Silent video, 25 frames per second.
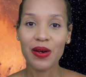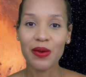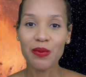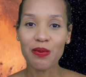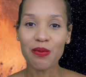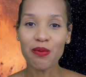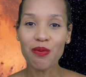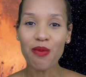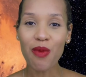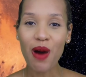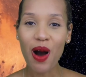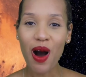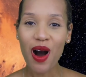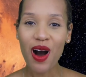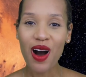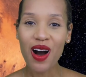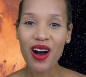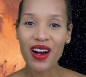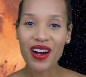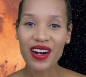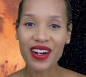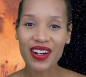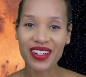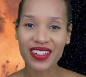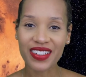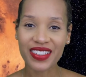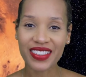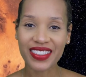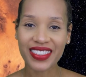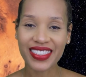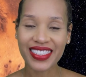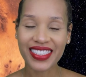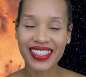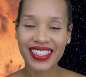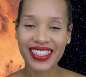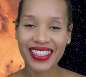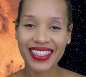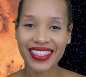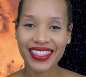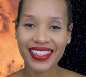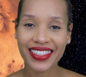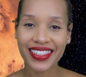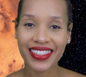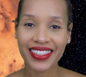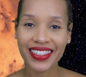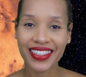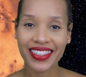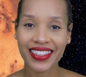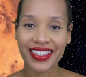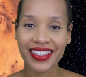Mars,
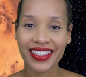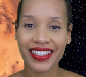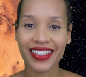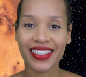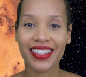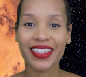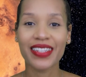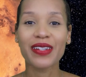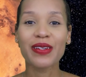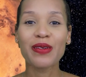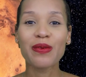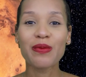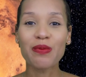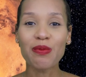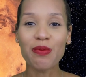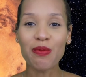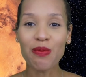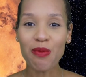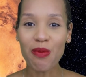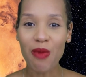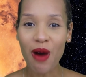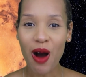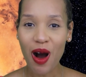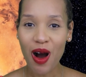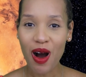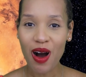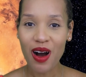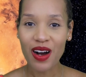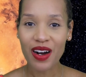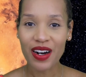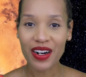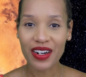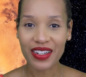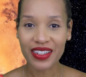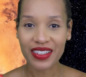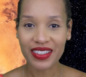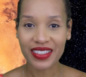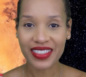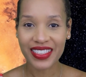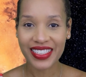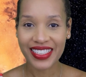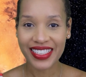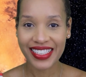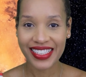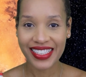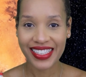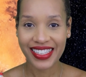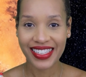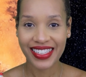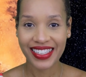
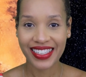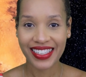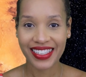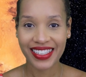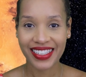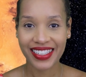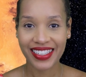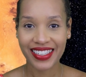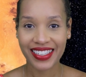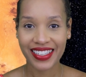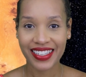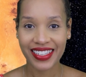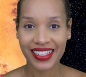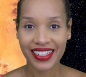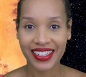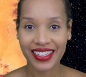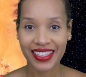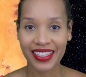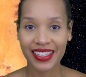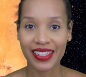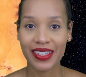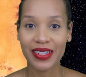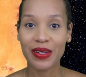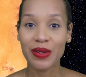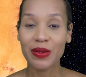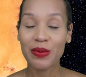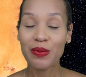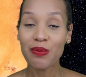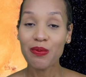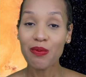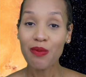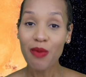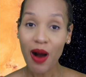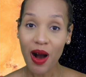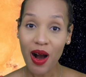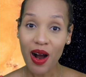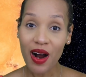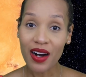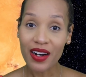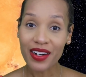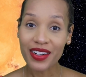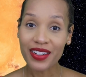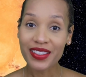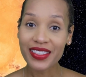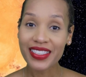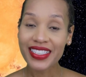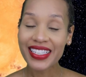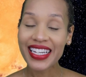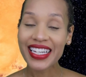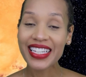Mars.
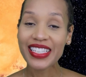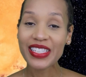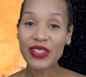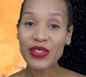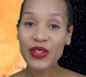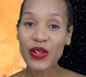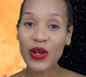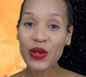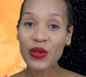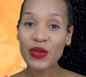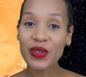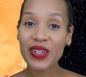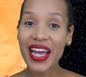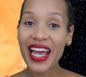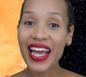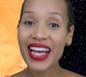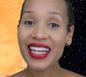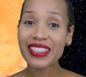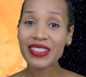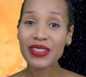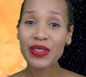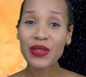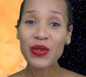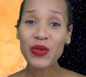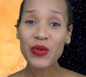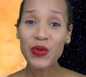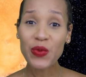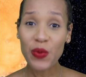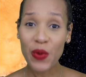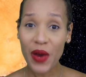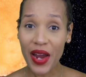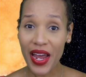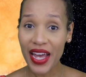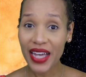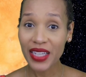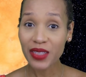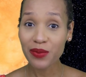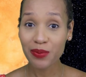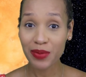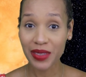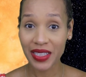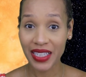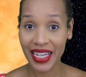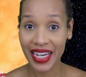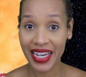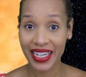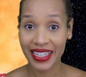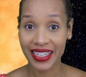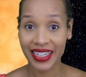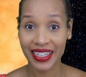Mars is known as the red
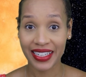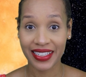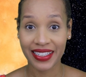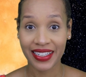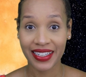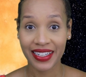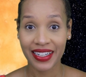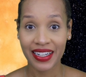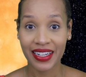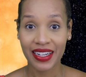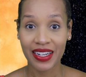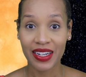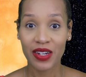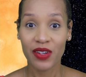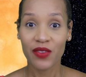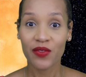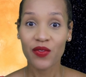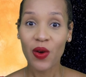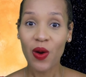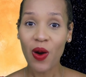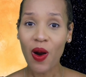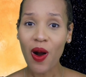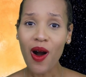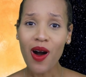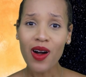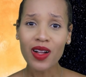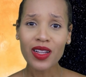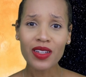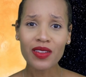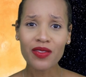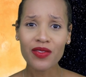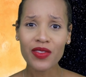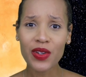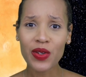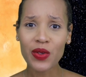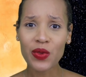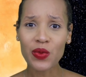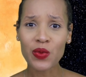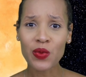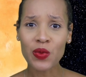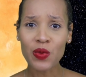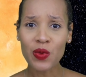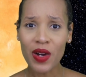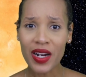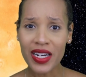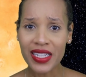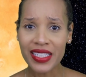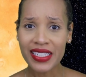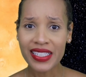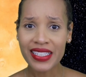planet for all of the
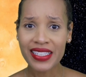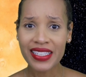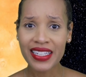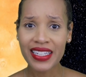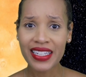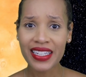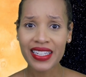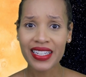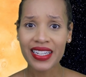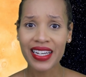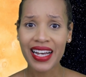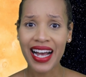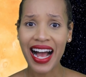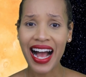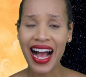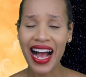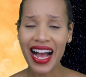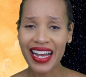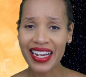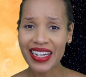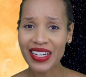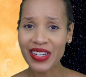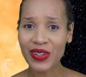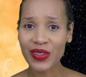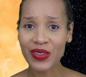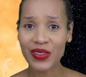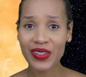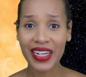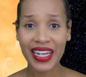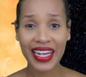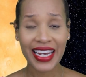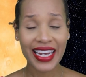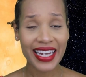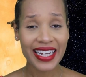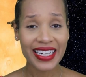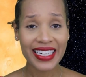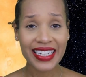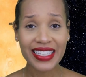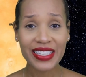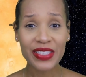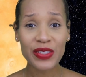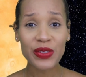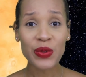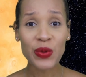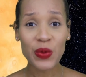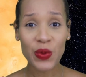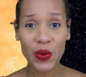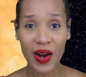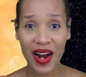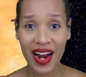rusty iron in its
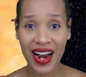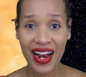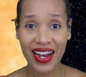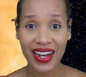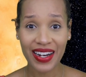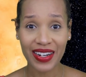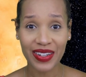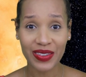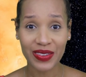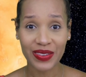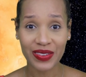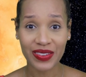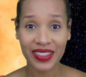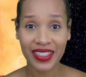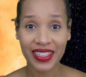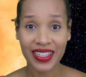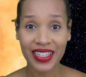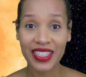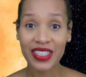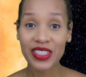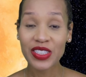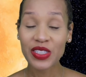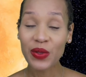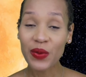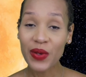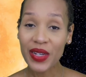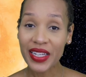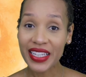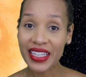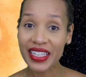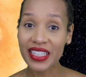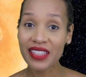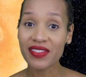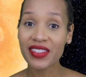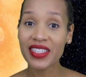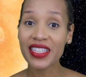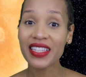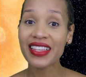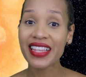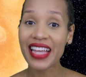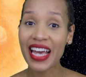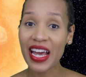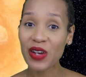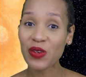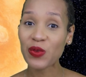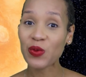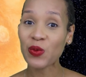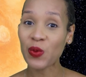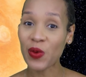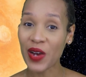ground, so it gives it
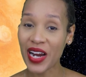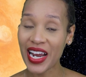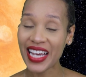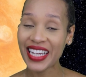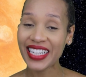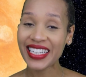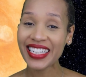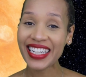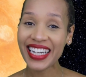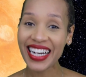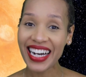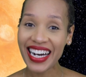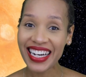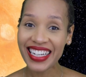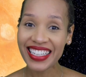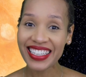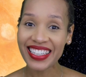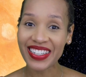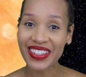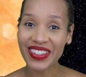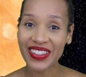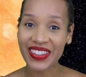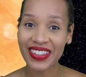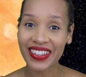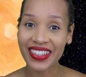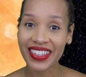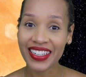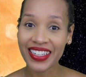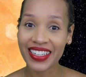that red color.